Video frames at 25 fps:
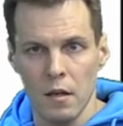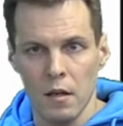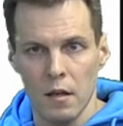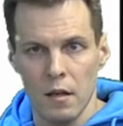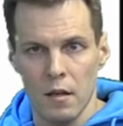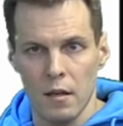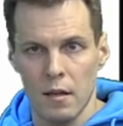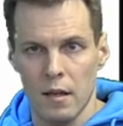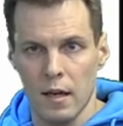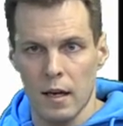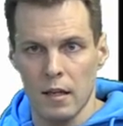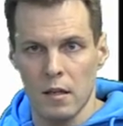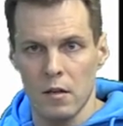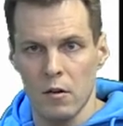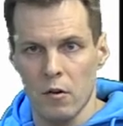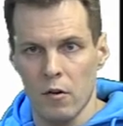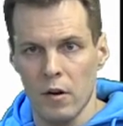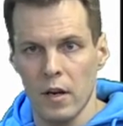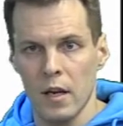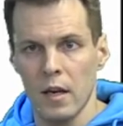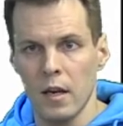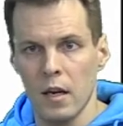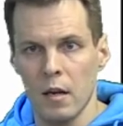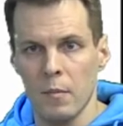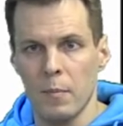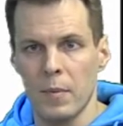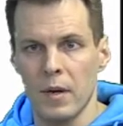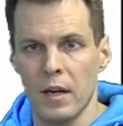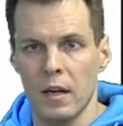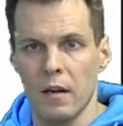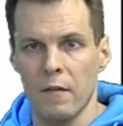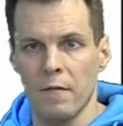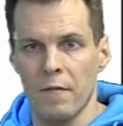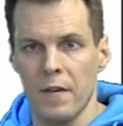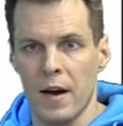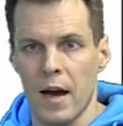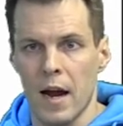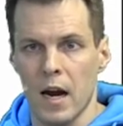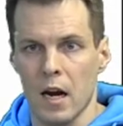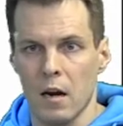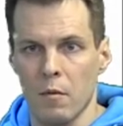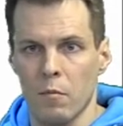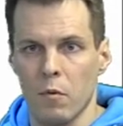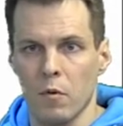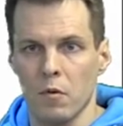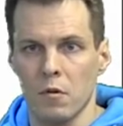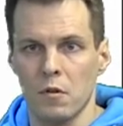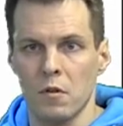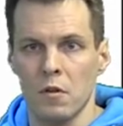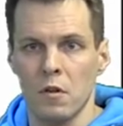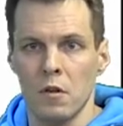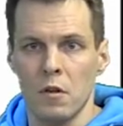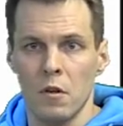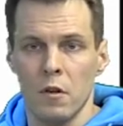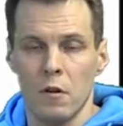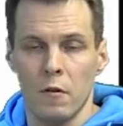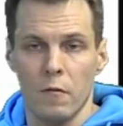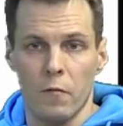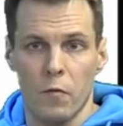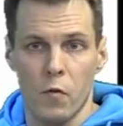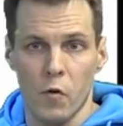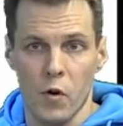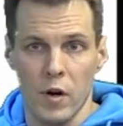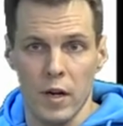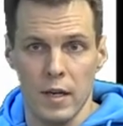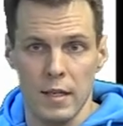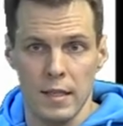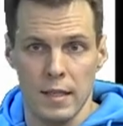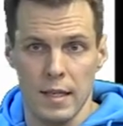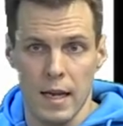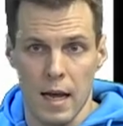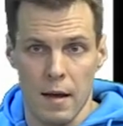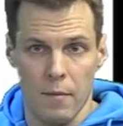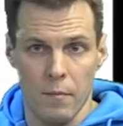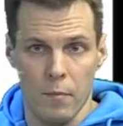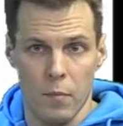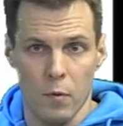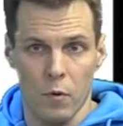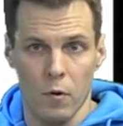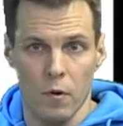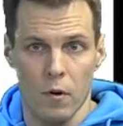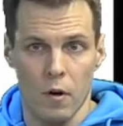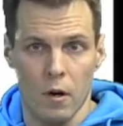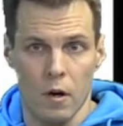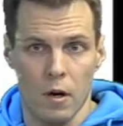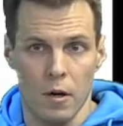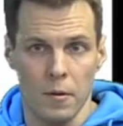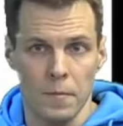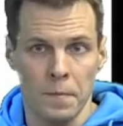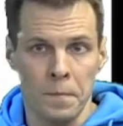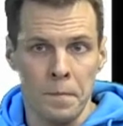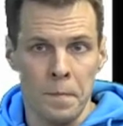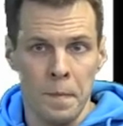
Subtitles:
that your independent variables, for example,